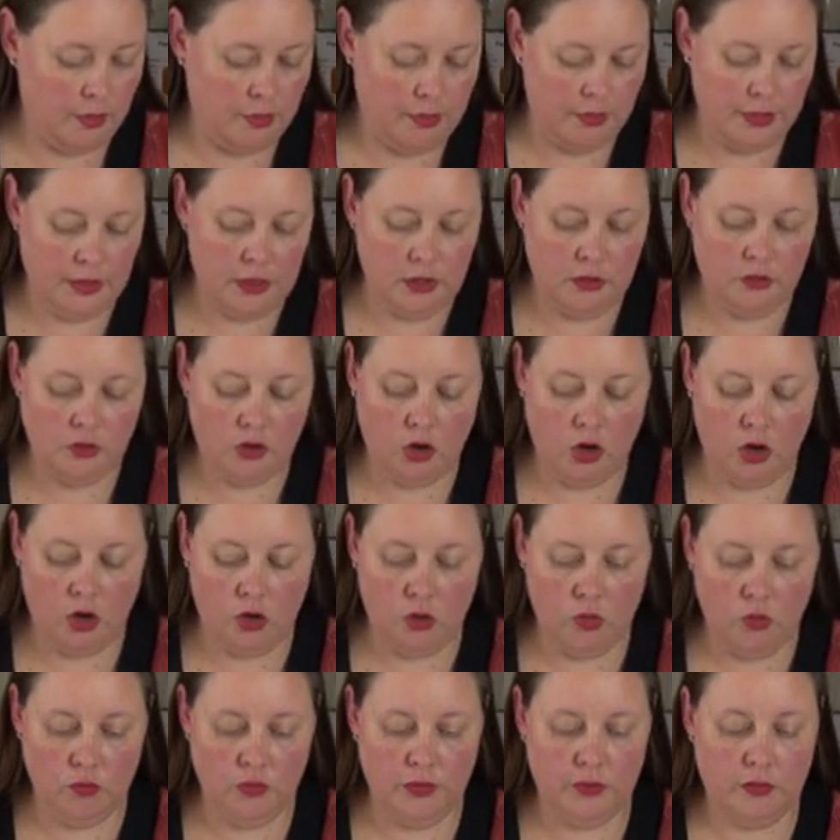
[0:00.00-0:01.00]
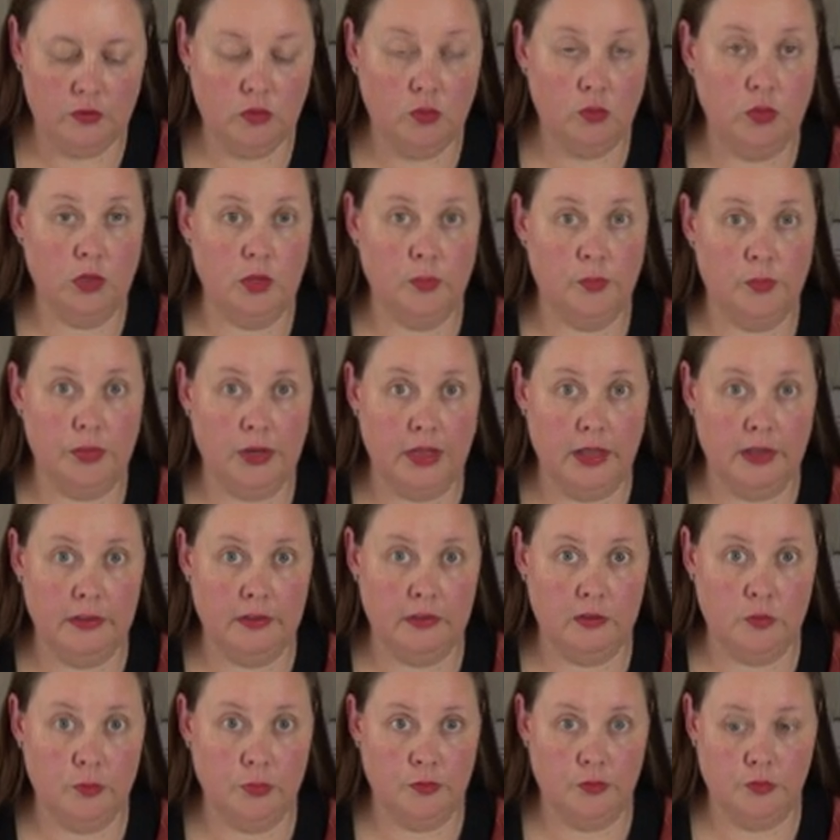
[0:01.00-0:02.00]
Then to hold this all in
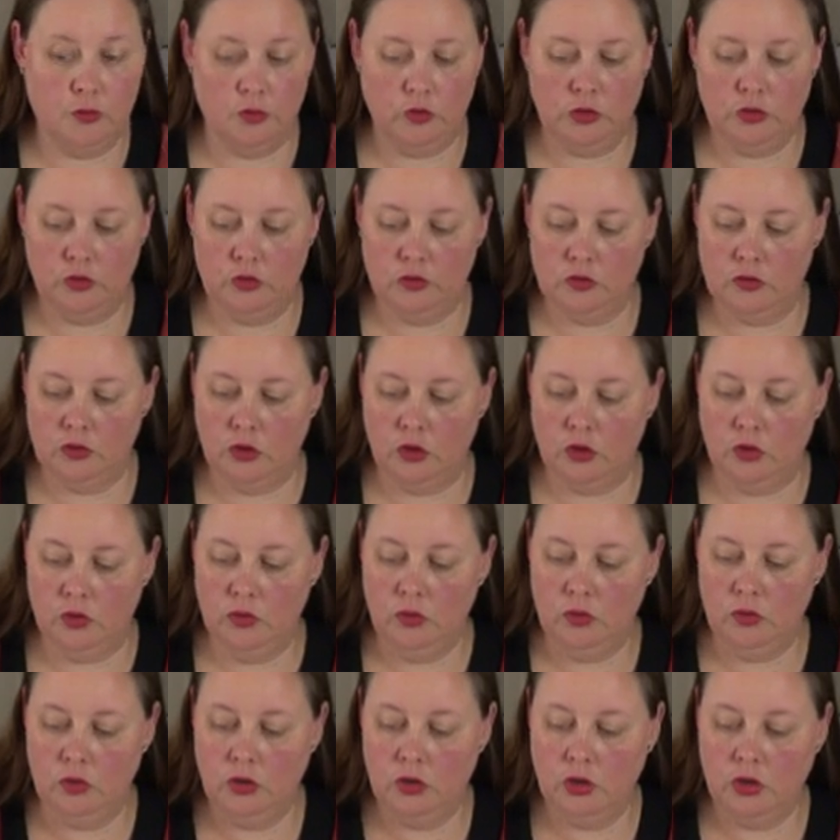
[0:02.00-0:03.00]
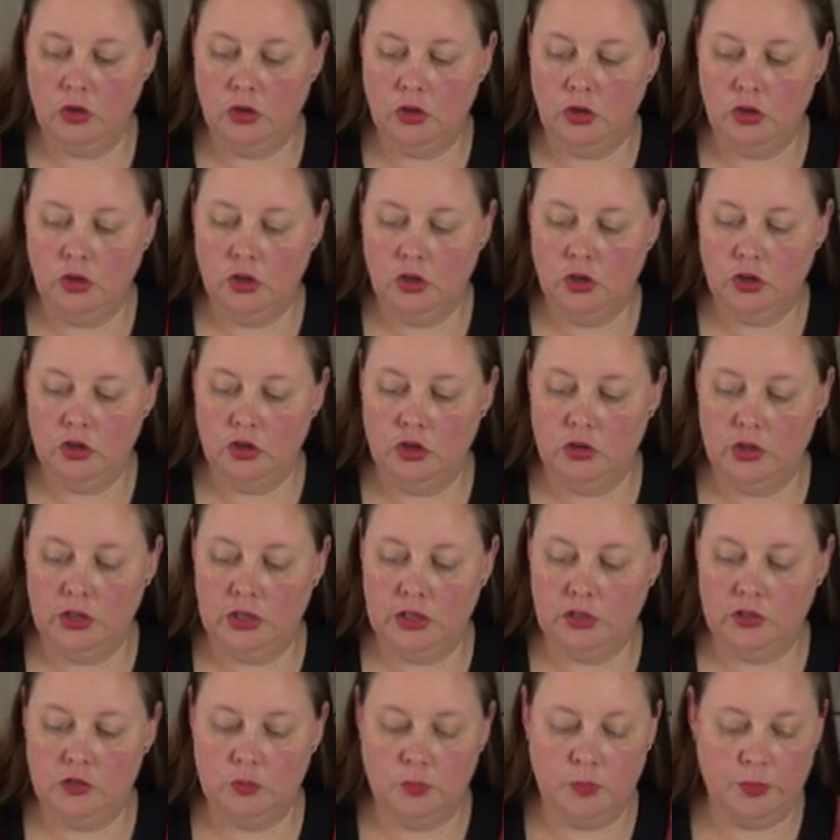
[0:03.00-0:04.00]
place before you sew, you
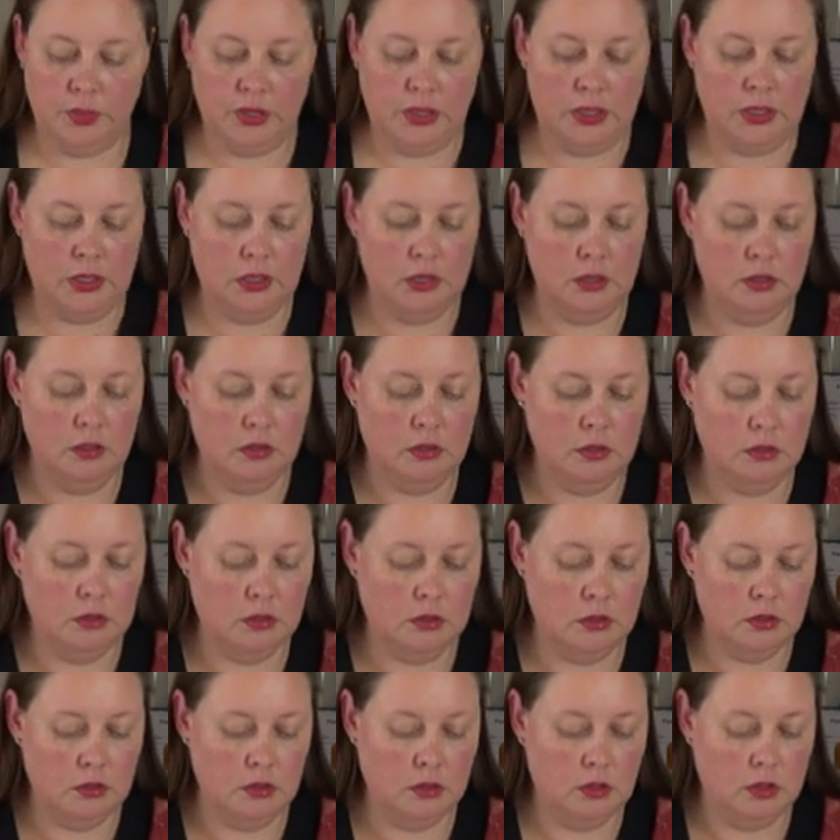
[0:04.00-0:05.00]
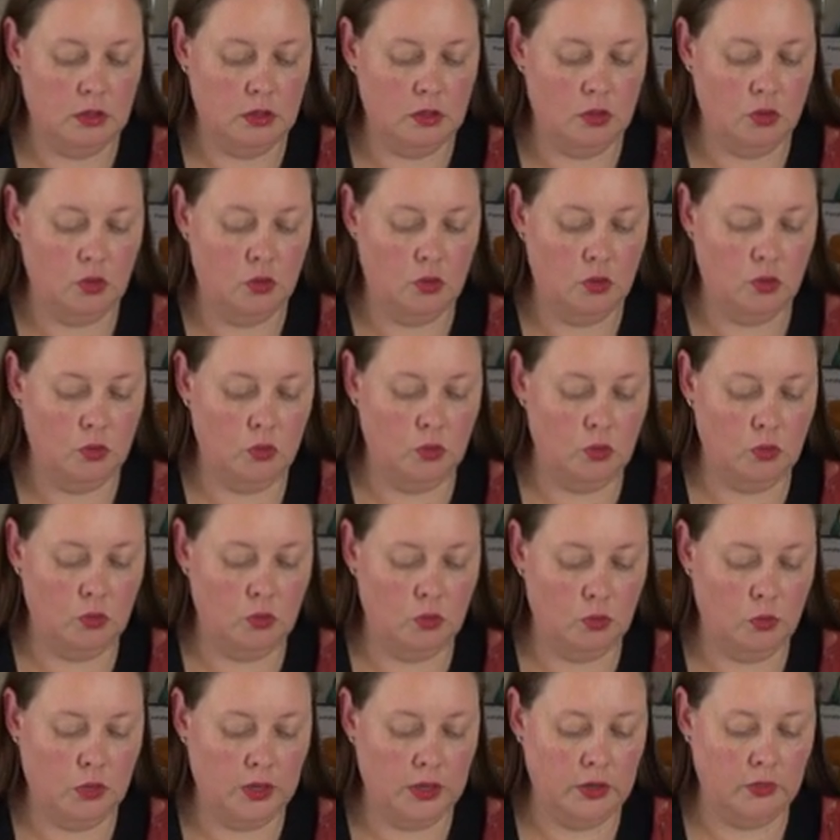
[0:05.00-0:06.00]
need to pin all
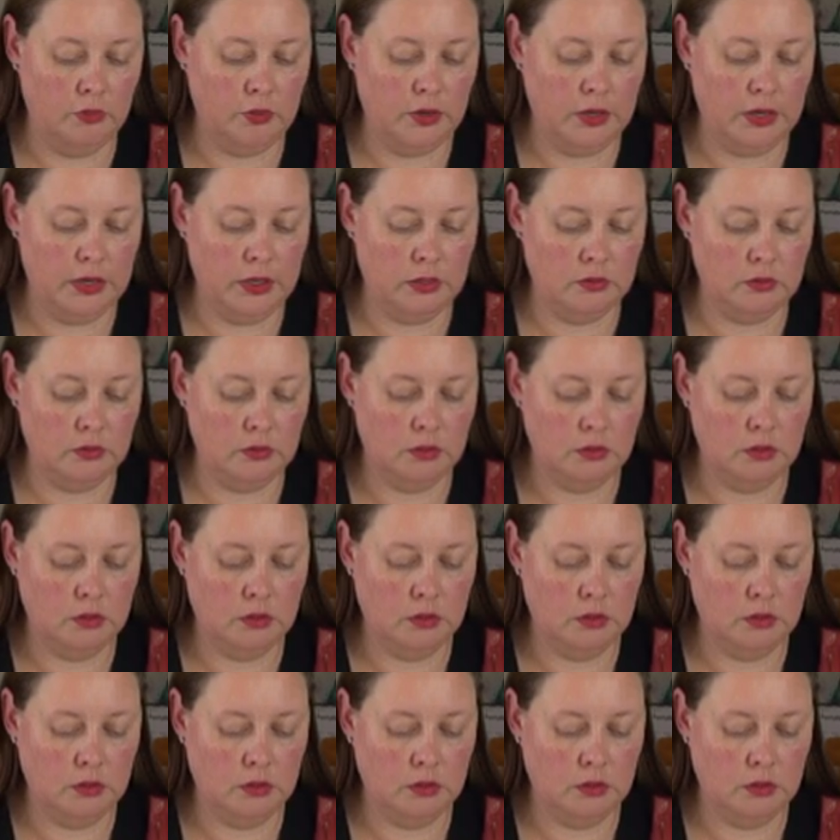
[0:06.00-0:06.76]
the way around.